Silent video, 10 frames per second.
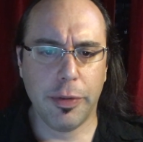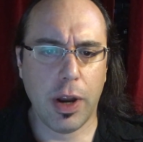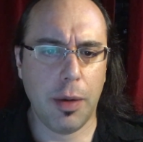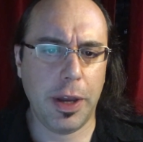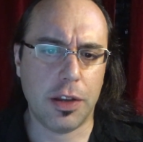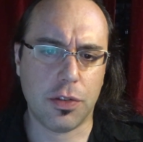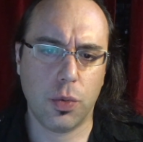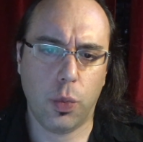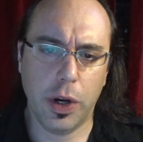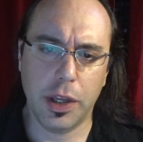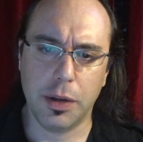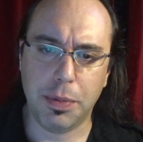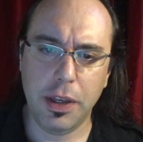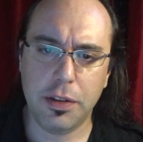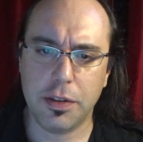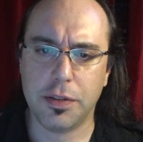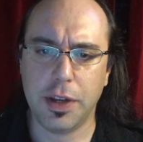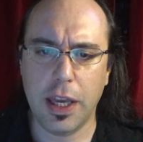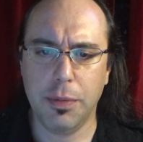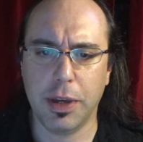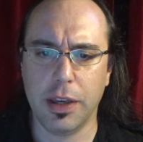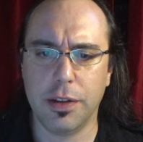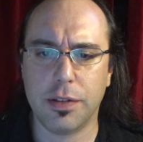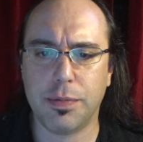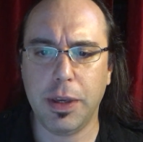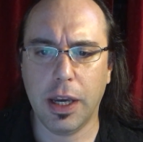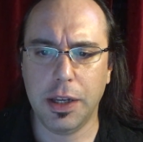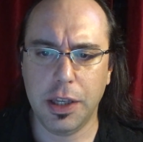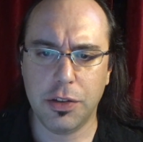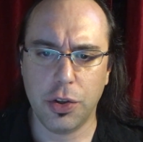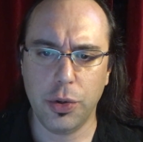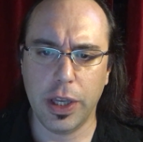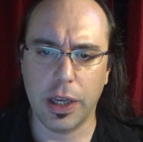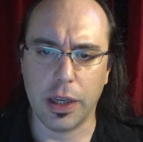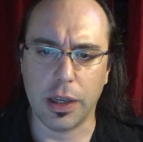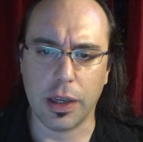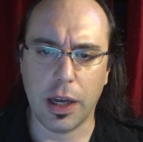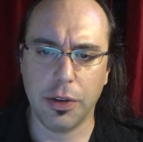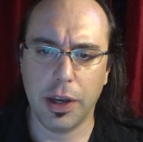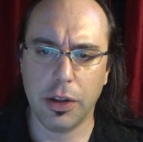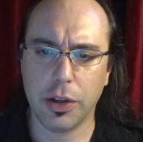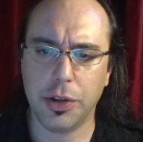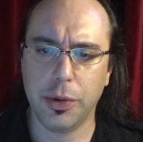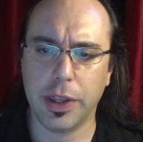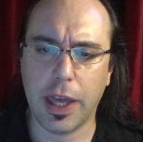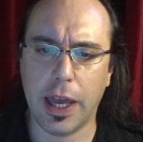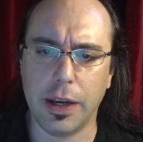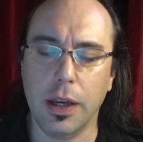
Rob asks, what in Peace's name is PID tuning? How the hell are you doing that?